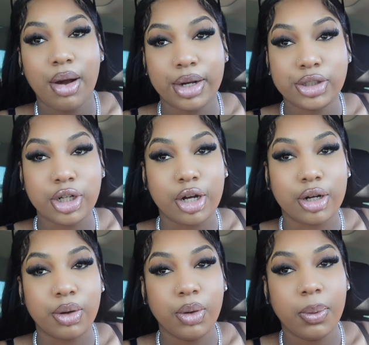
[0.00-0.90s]
All right,
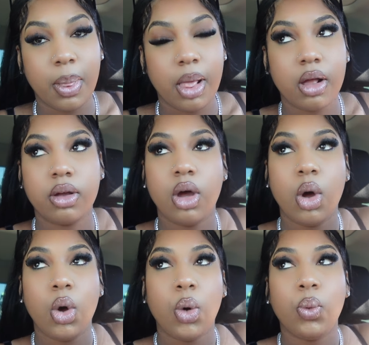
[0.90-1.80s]
y'all.
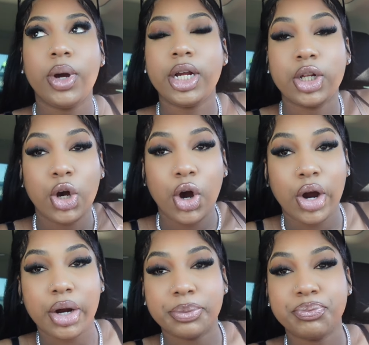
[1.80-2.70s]
We're in the
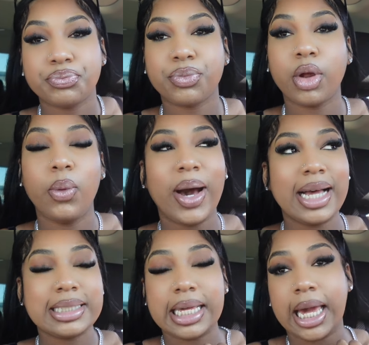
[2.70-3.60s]
car. Why
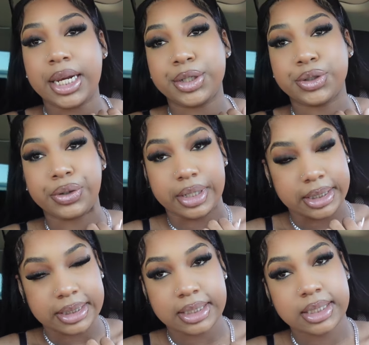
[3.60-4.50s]
is it 80
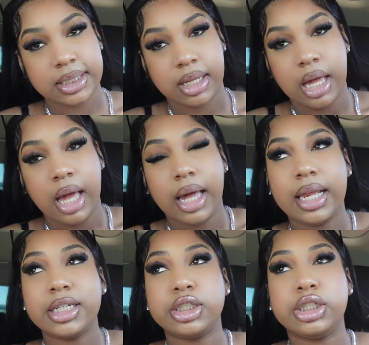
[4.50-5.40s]
degrees?
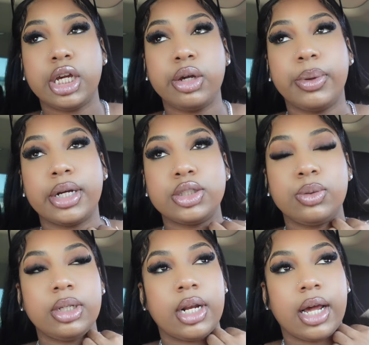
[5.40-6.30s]
It is January
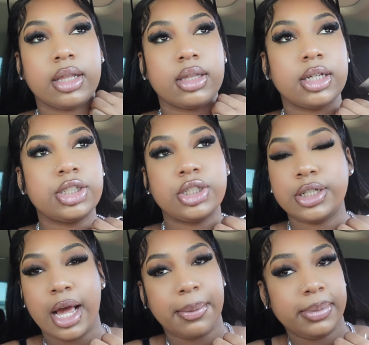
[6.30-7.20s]
29th. It should
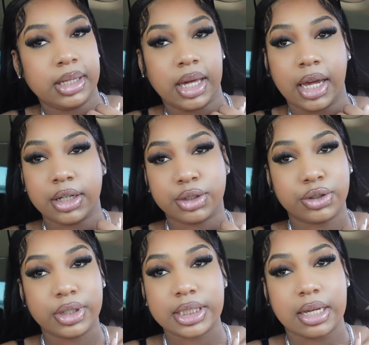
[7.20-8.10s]
not be 80
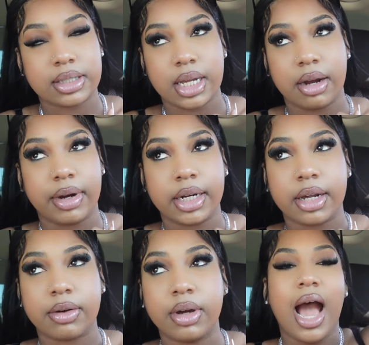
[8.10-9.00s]
degrees outside right now.